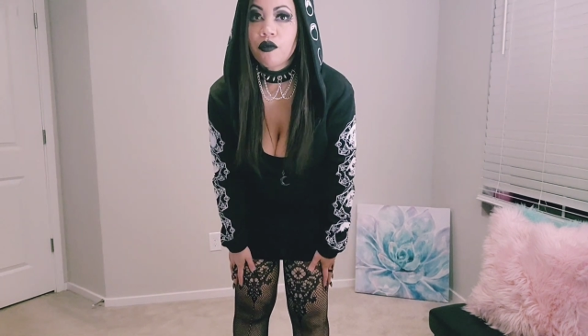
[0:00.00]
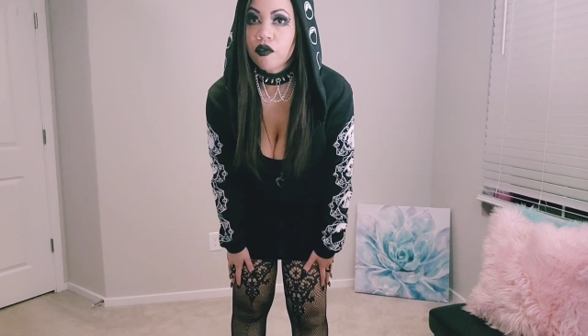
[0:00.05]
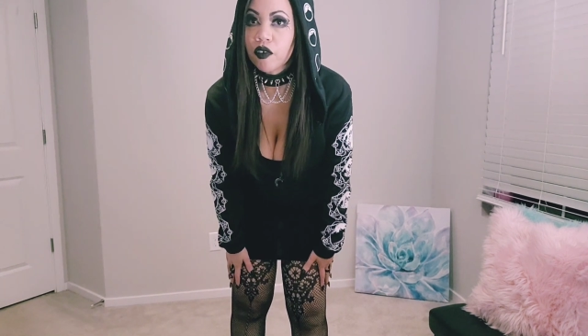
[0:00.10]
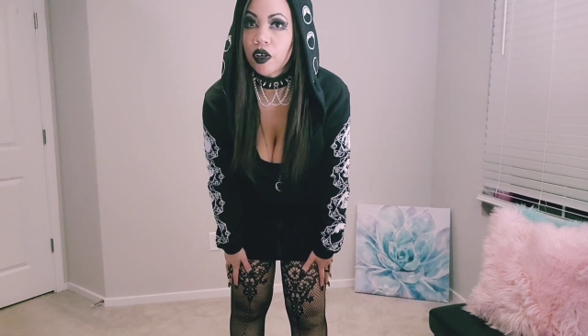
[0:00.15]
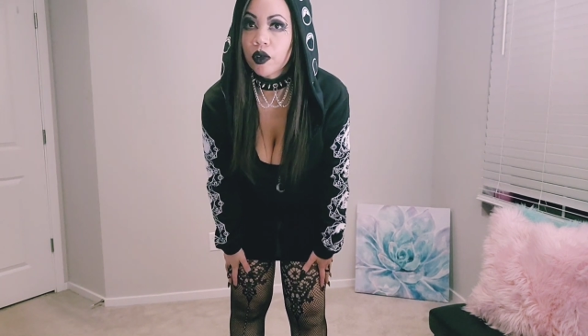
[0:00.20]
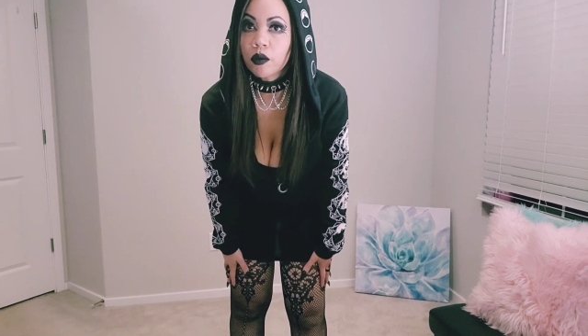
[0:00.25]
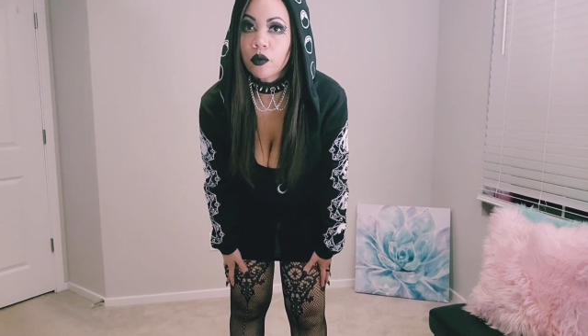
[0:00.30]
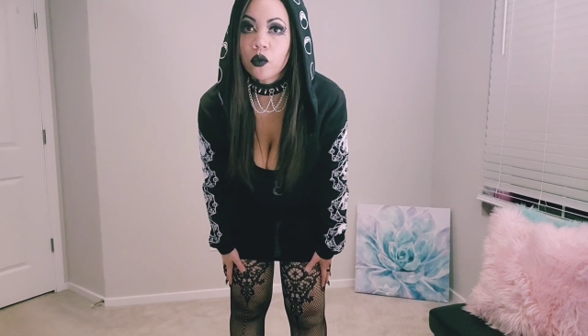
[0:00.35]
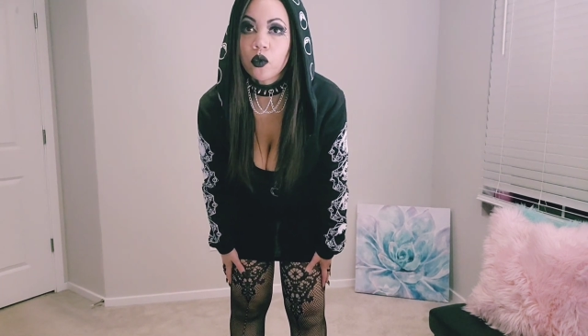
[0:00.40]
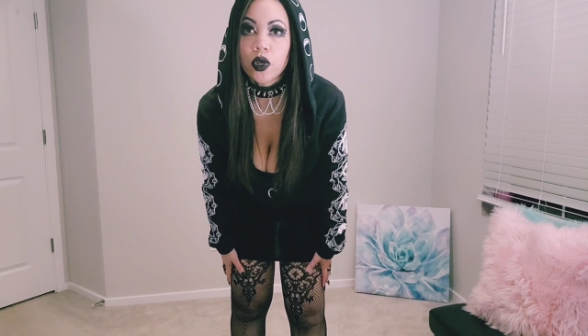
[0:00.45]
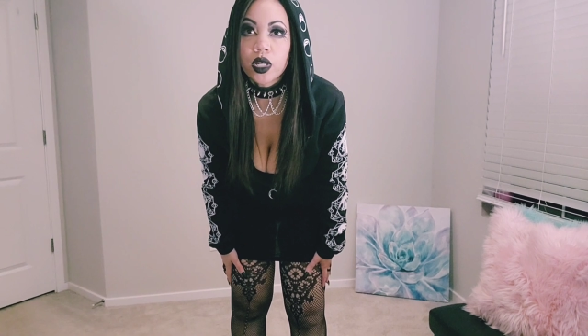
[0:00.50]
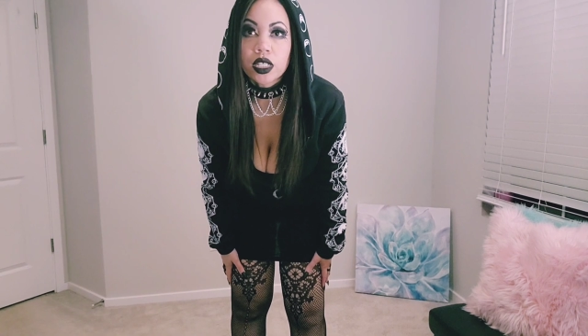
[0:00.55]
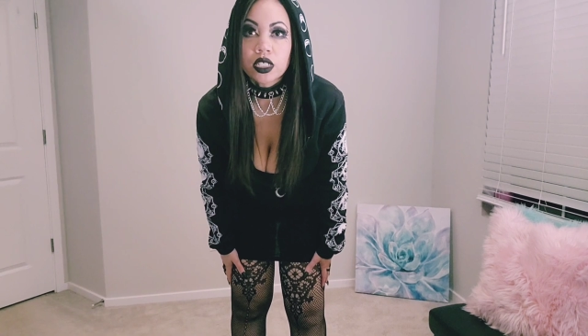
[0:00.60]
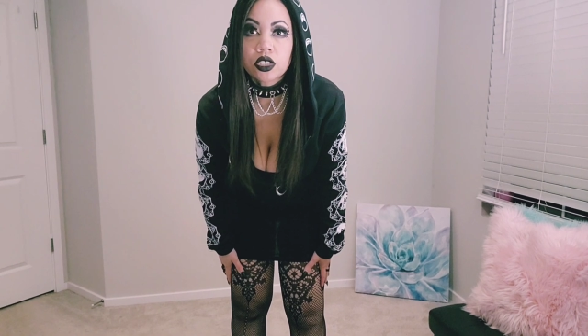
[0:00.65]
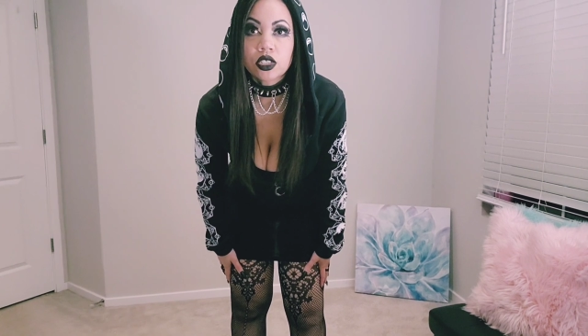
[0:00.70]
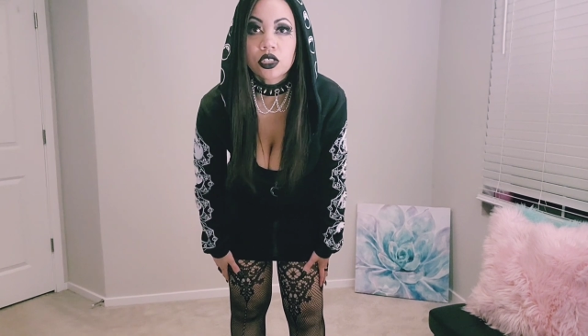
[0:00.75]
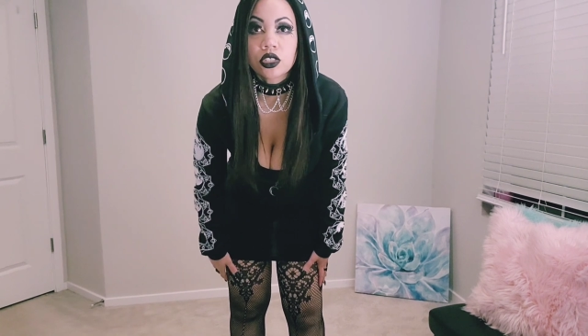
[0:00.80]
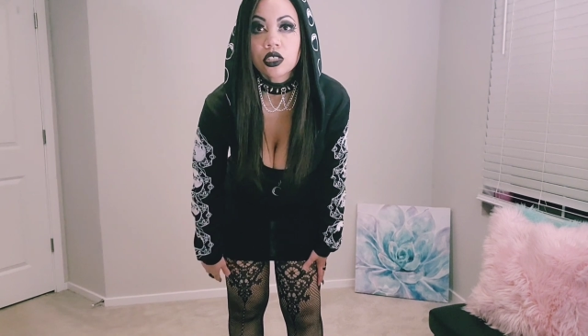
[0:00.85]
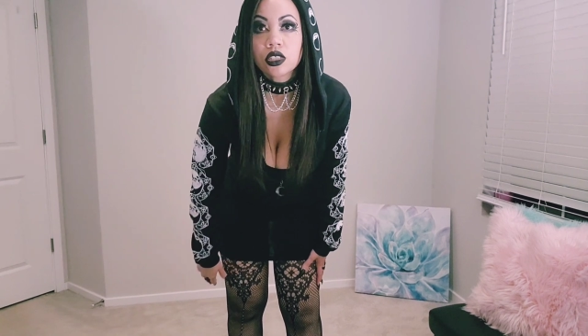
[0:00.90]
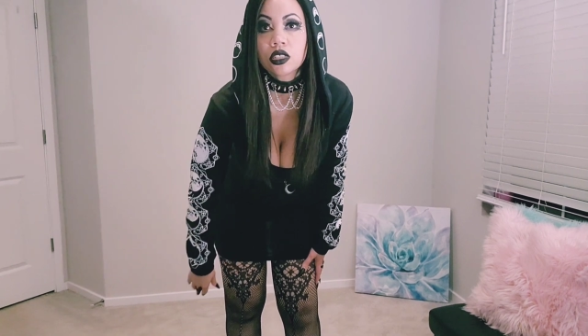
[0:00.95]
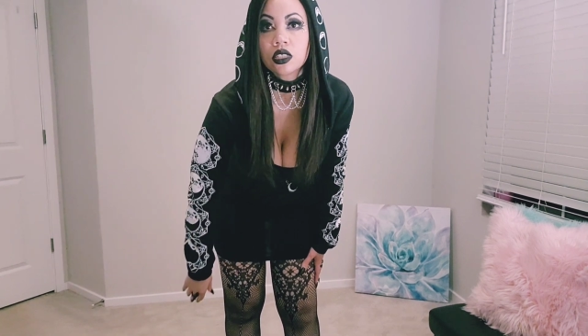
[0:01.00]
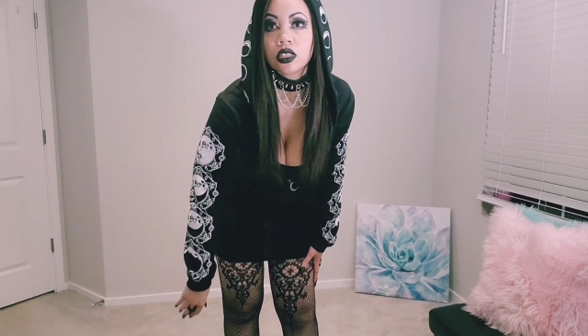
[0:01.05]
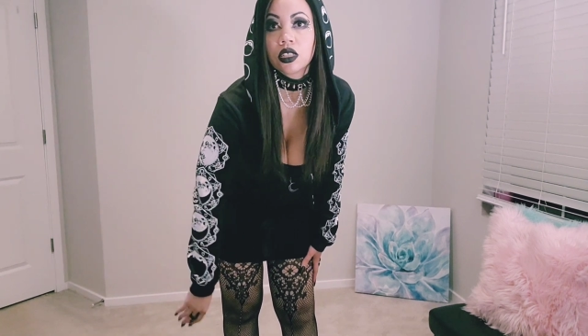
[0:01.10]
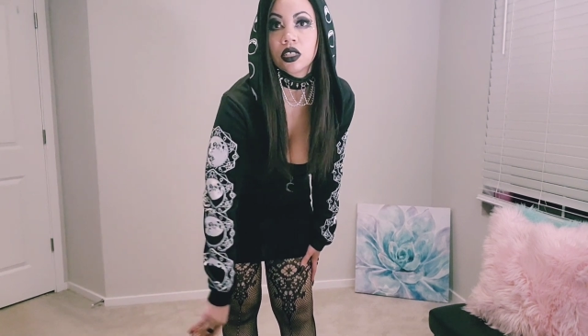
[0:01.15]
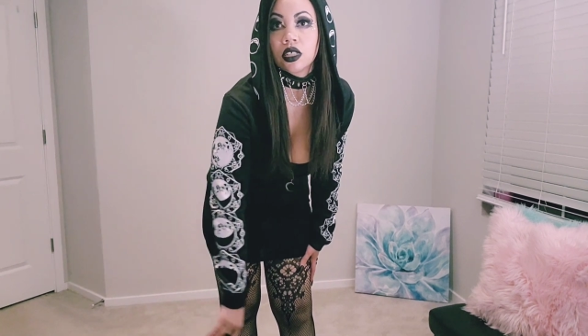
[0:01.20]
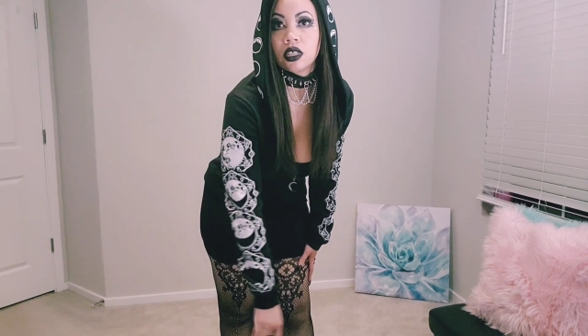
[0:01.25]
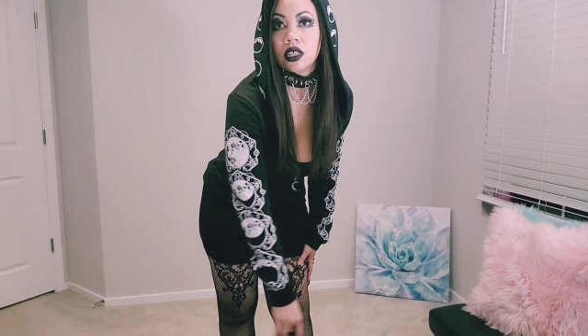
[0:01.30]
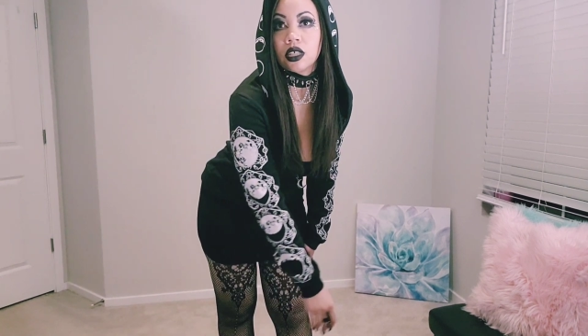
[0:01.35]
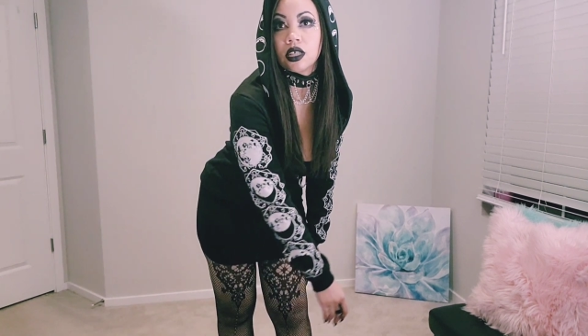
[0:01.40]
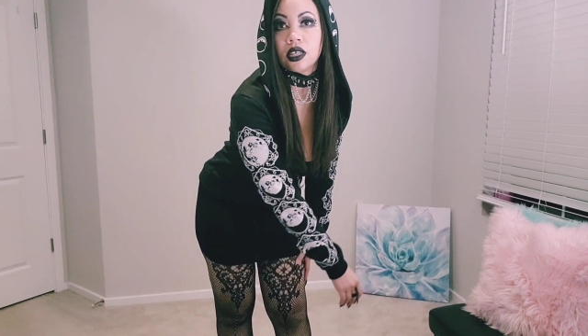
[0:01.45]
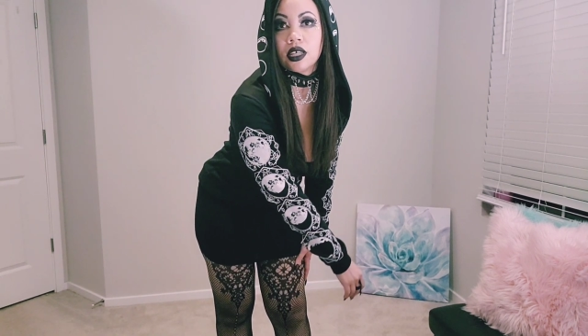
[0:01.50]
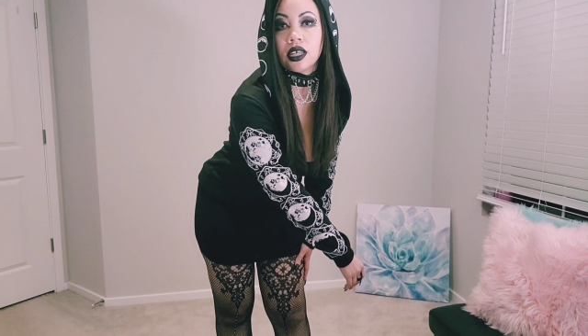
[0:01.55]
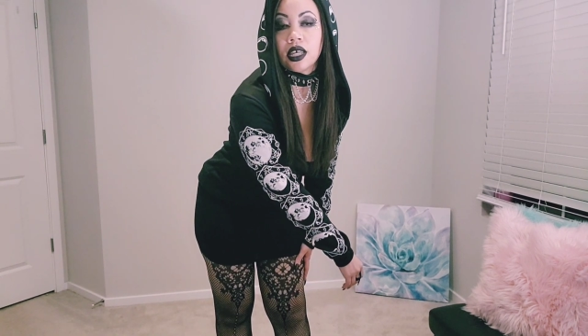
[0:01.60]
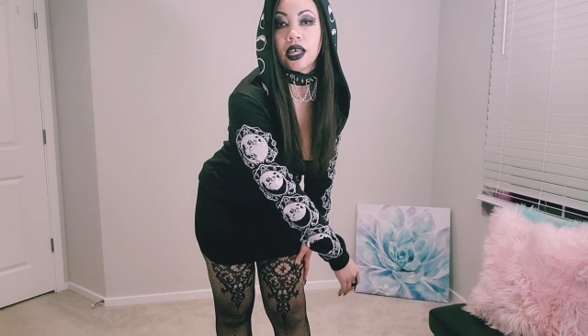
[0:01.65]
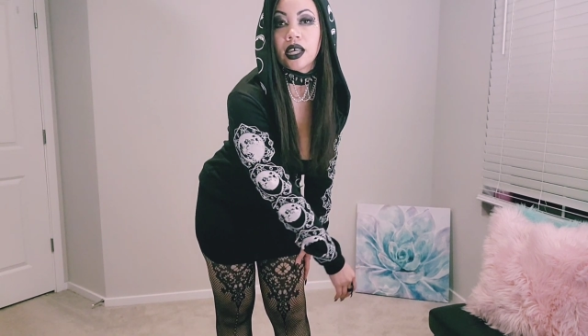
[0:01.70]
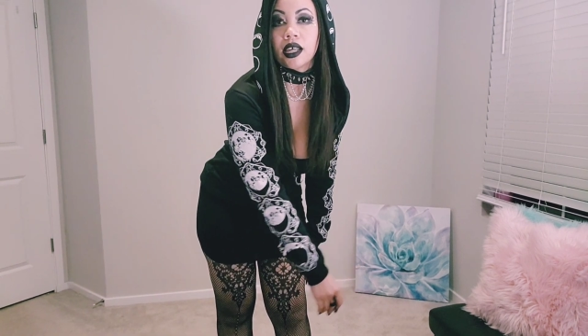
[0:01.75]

from Wish. And